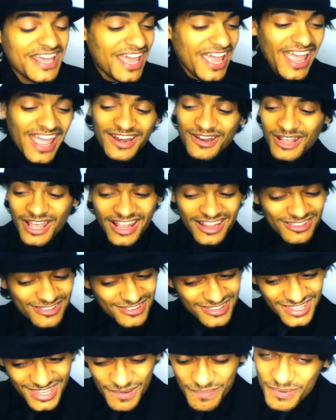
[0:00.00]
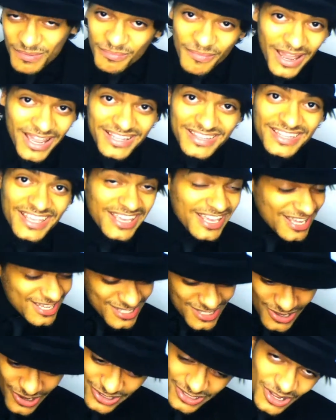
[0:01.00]
And keep in mind, he's
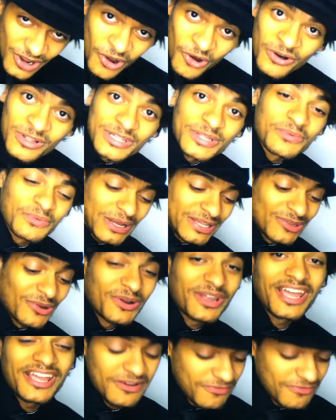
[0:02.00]
not the only one, okay?